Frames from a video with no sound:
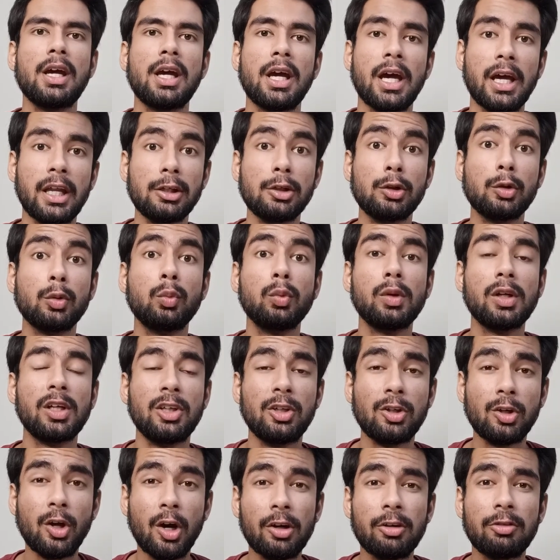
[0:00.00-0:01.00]
And you will
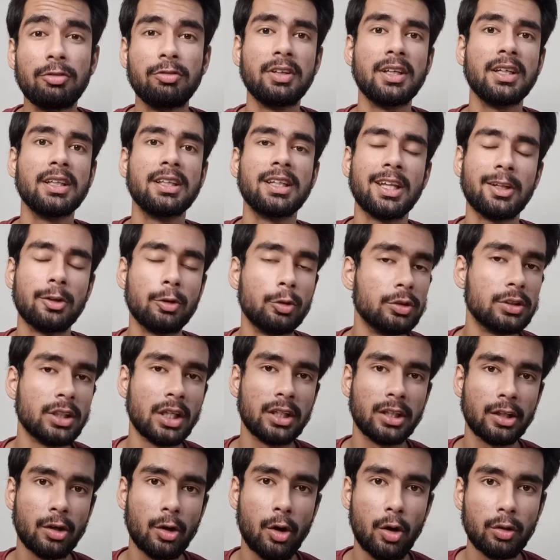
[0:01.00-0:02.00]
not feel that those are
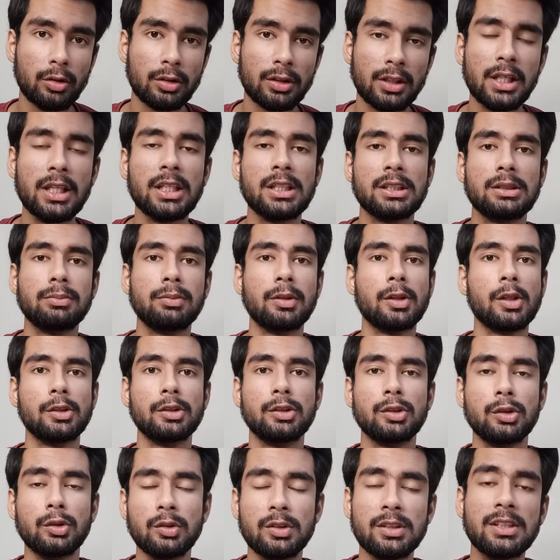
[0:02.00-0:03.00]
the wrong things because
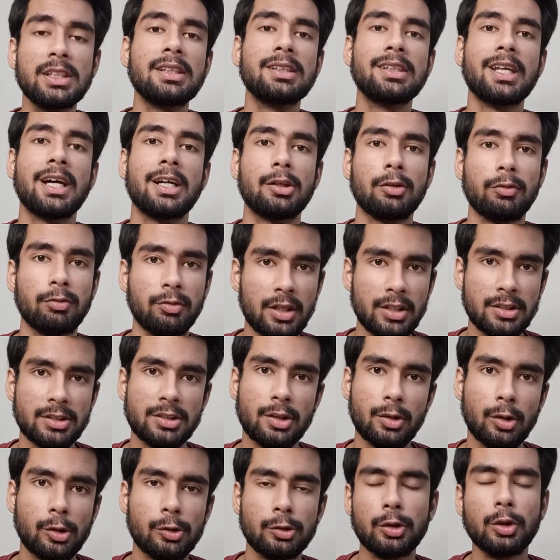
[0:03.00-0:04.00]
you see that your friends
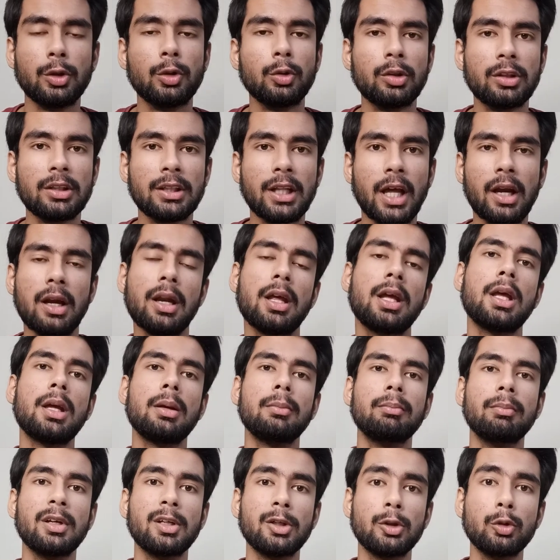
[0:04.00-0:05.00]
are also doing that.
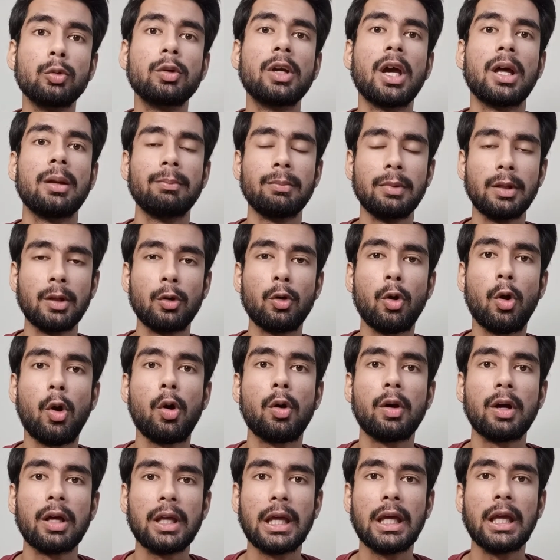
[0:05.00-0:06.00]
But you can be
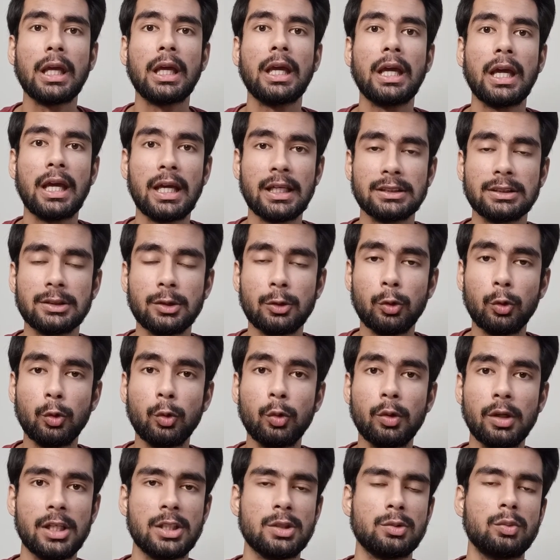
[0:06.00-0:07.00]
wrong as a whole
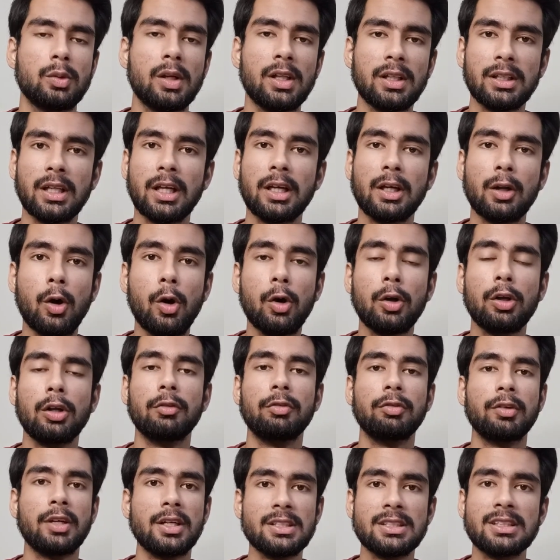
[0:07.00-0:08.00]
as well, that all your
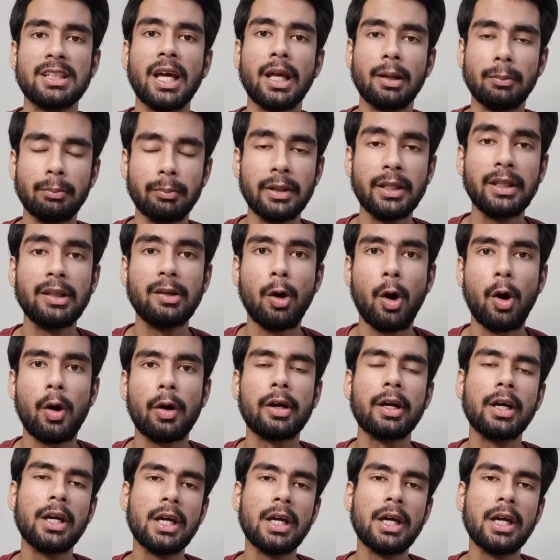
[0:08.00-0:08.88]
friends can be wrong.